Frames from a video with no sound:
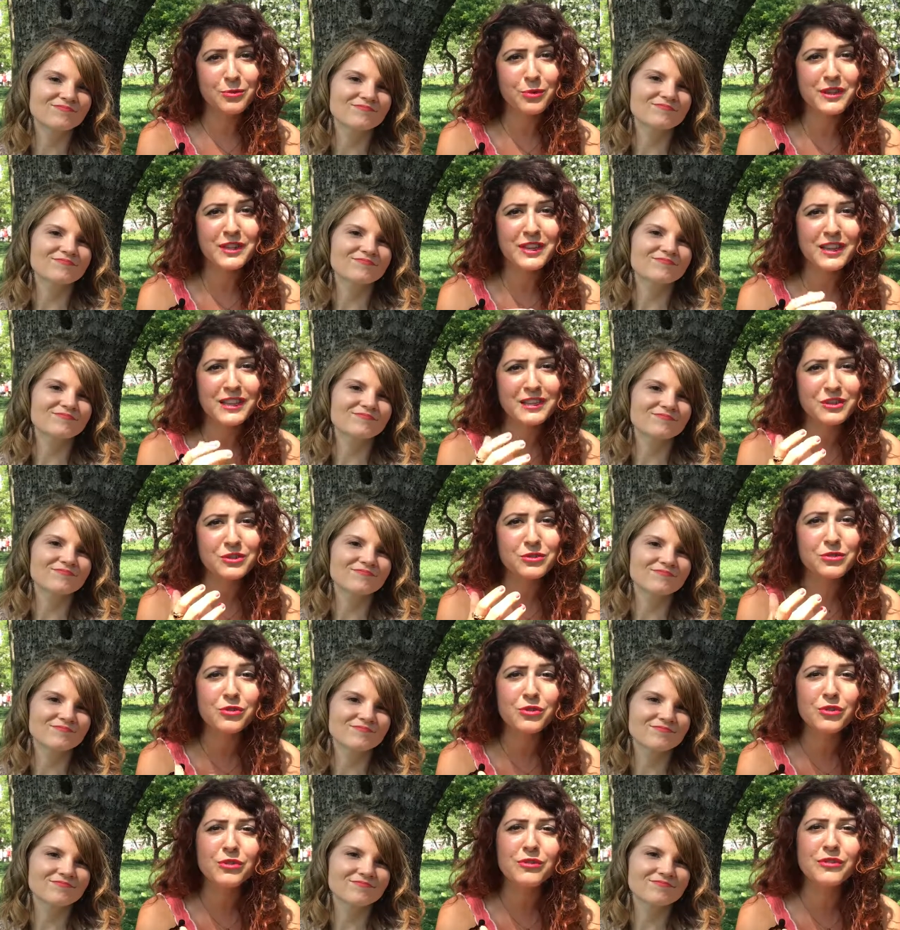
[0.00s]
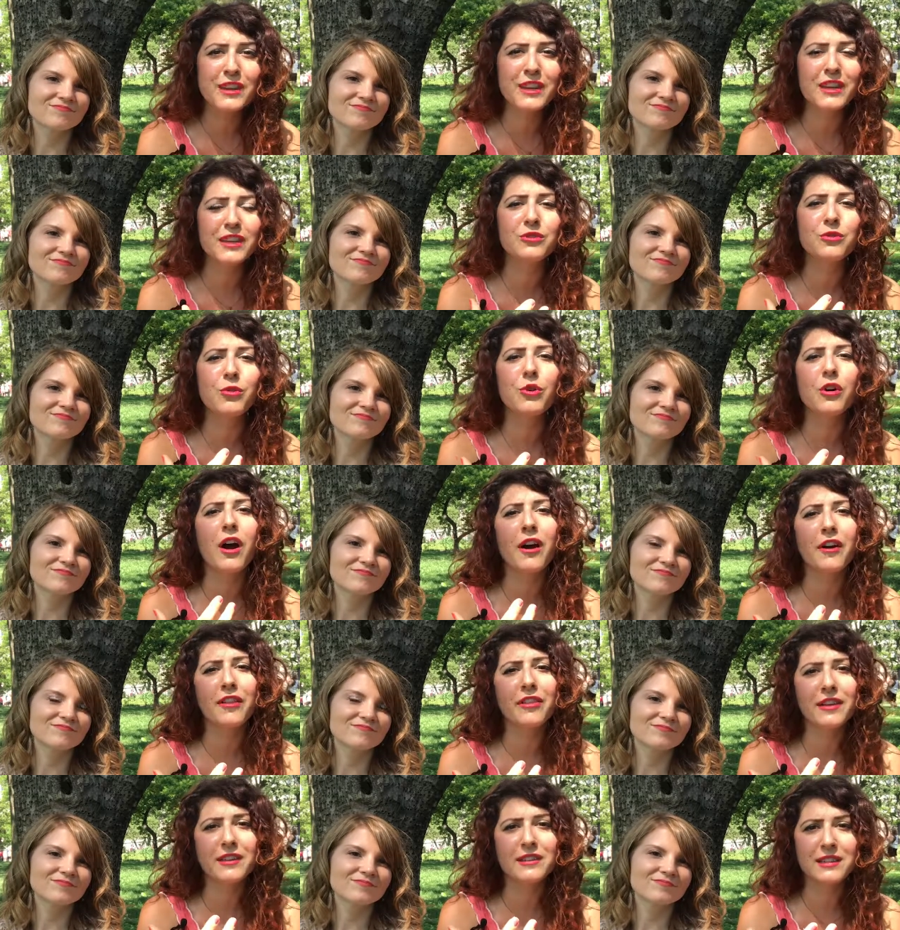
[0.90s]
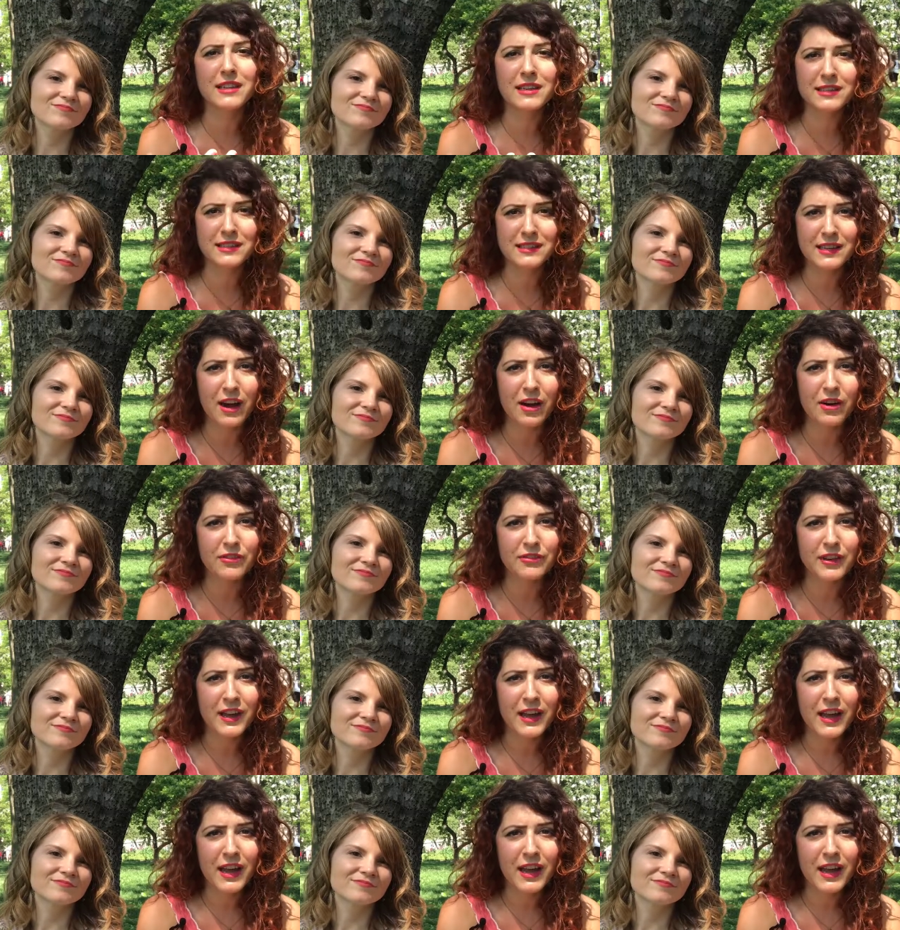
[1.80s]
Speaker 1: what is truly your authentic self